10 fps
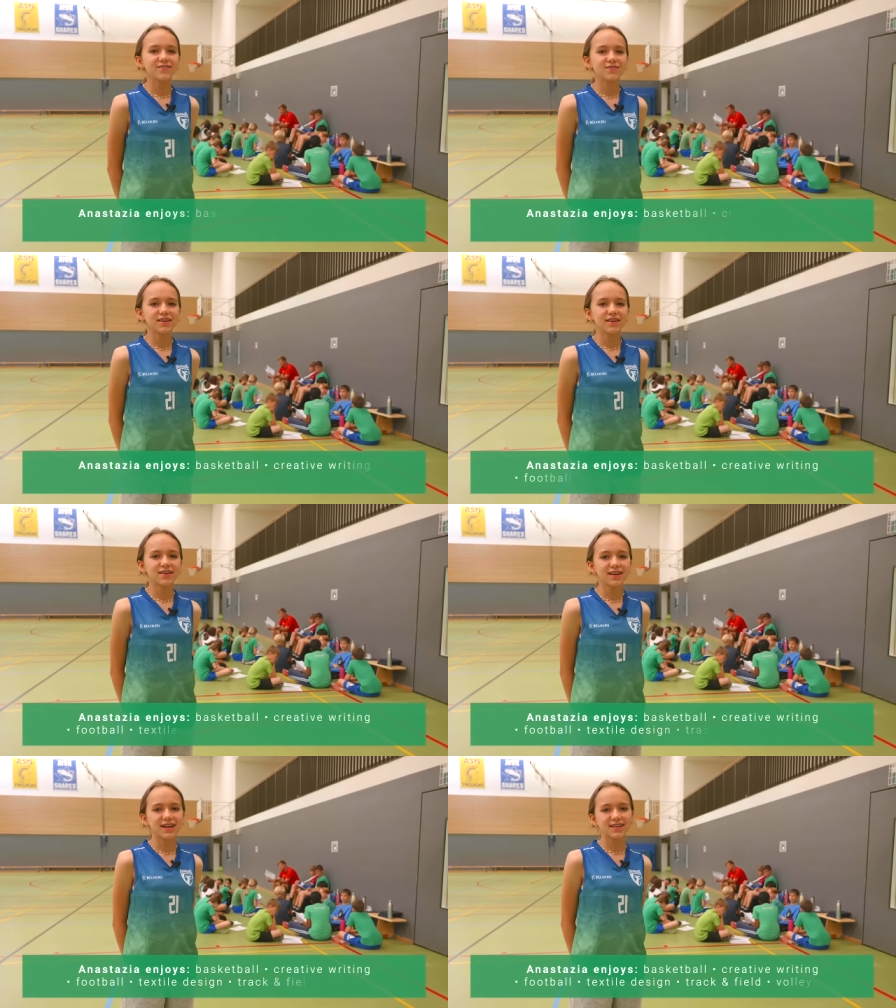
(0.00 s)
When
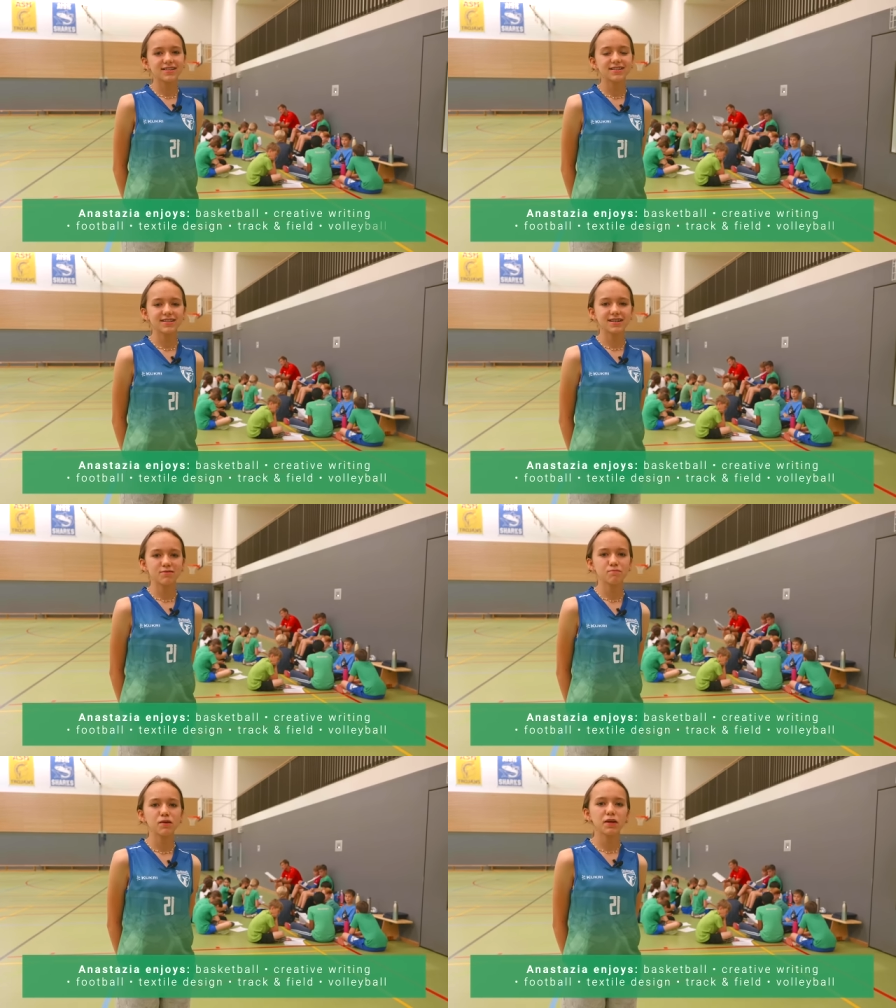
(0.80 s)
you're in a
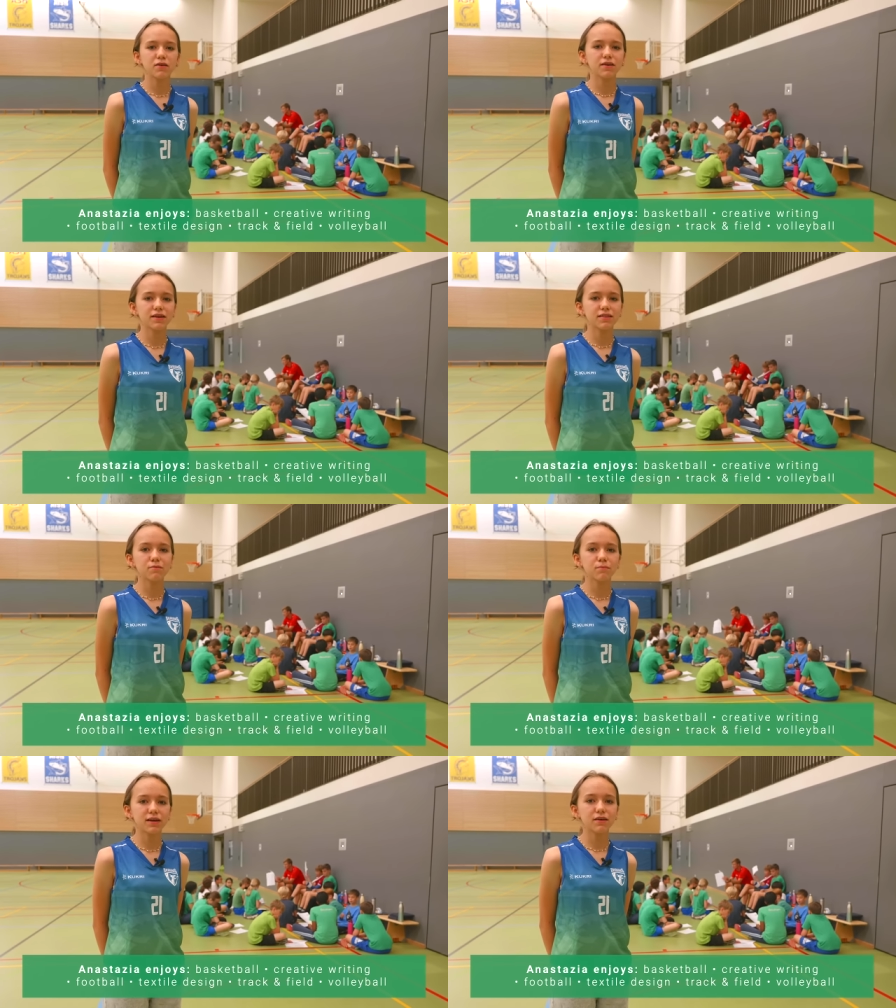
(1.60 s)
team, you
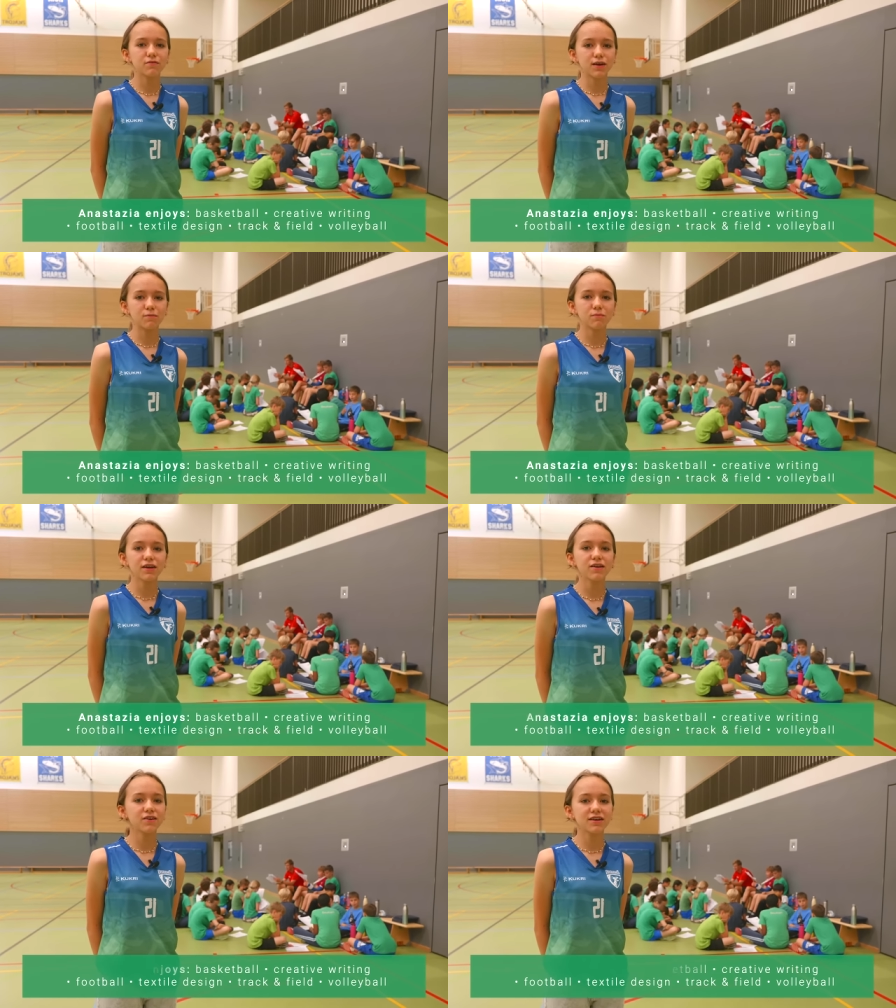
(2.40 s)
either make a
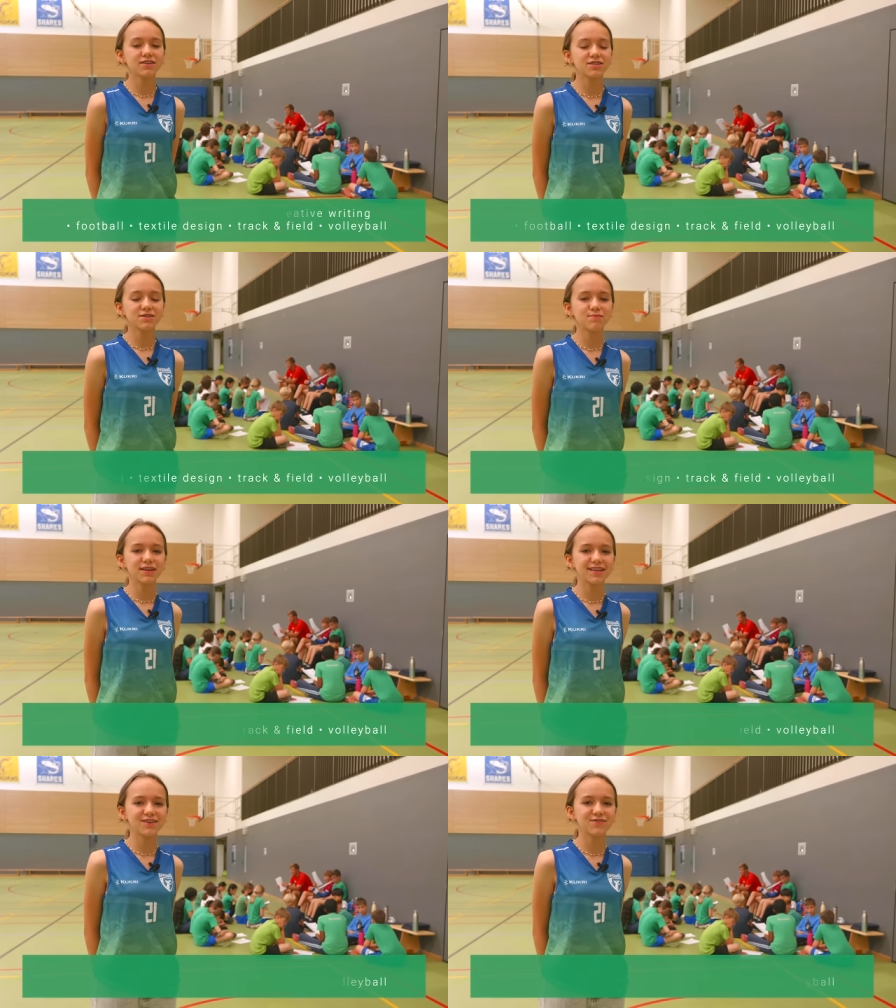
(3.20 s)
family or you just
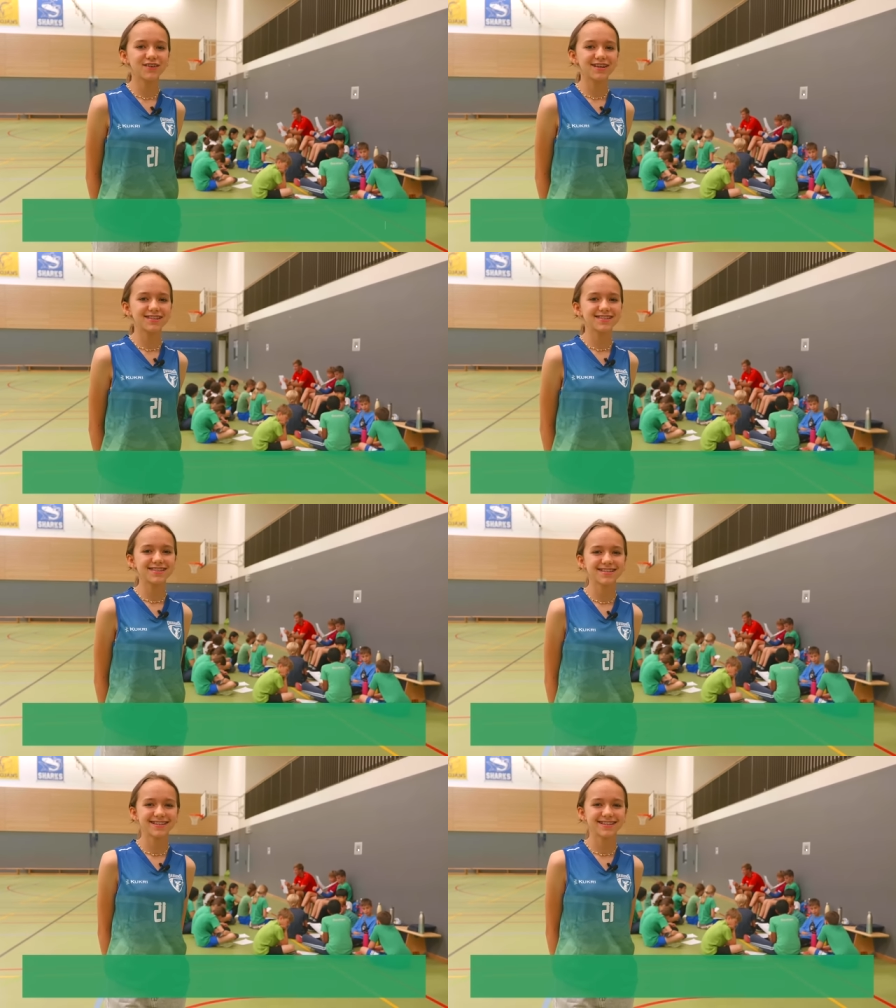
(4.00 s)
make new friends.